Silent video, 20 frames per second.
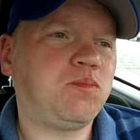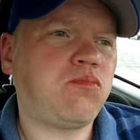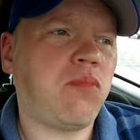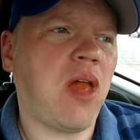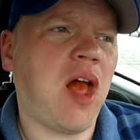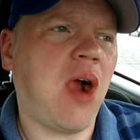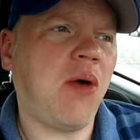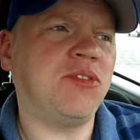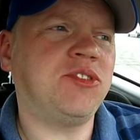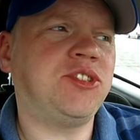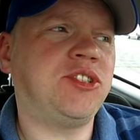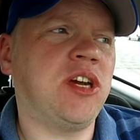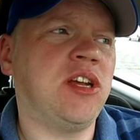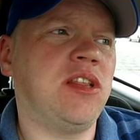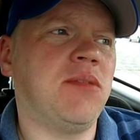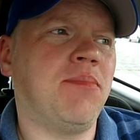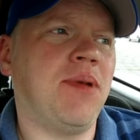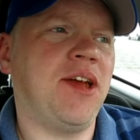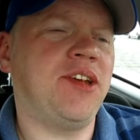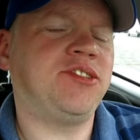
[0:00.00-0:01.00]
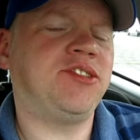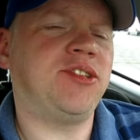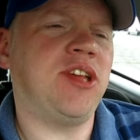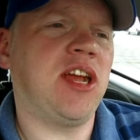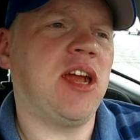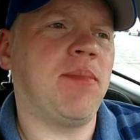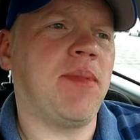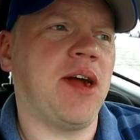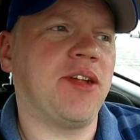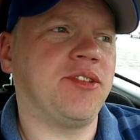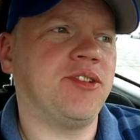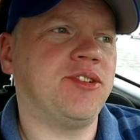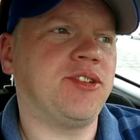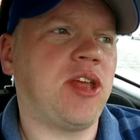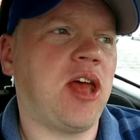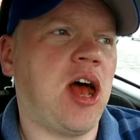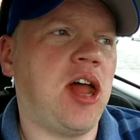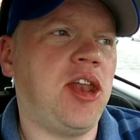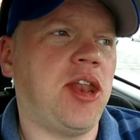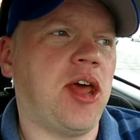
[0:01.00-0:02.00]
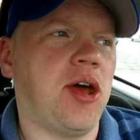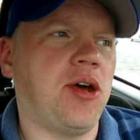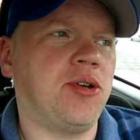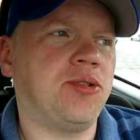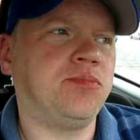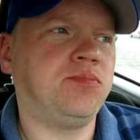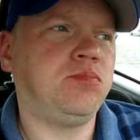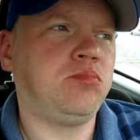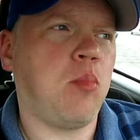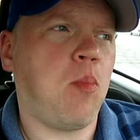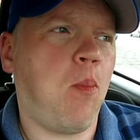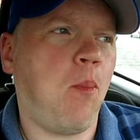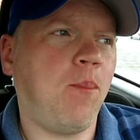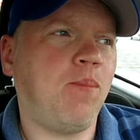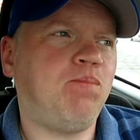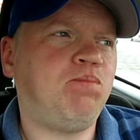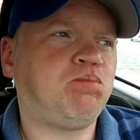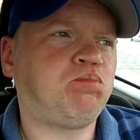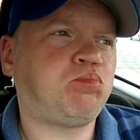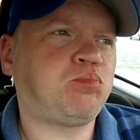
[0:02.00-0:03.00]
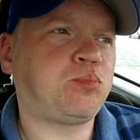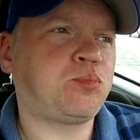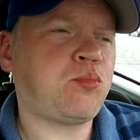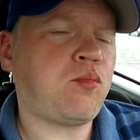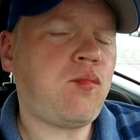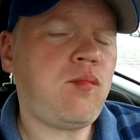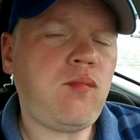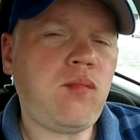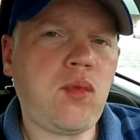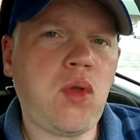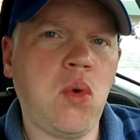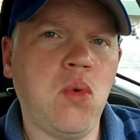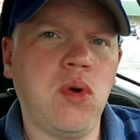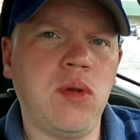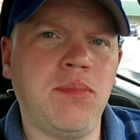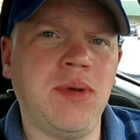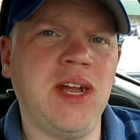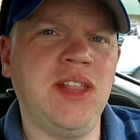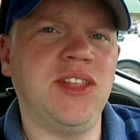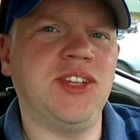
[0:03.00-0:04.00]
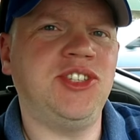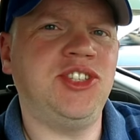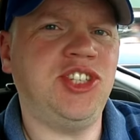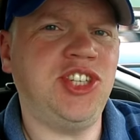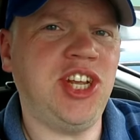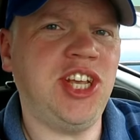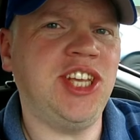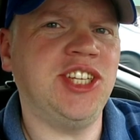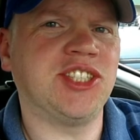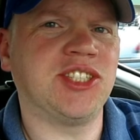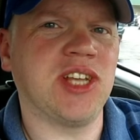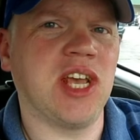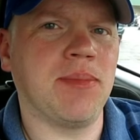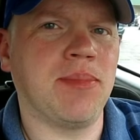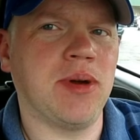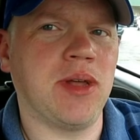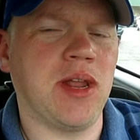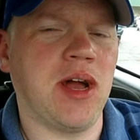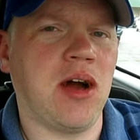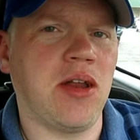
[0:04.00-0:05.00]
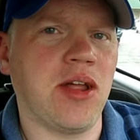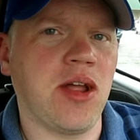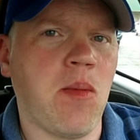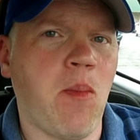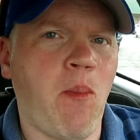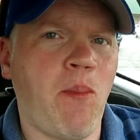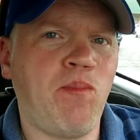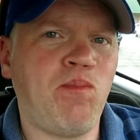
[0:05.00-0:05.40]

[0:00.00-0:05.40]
I would say the best thing about this hot dog would be the cheese they put on it.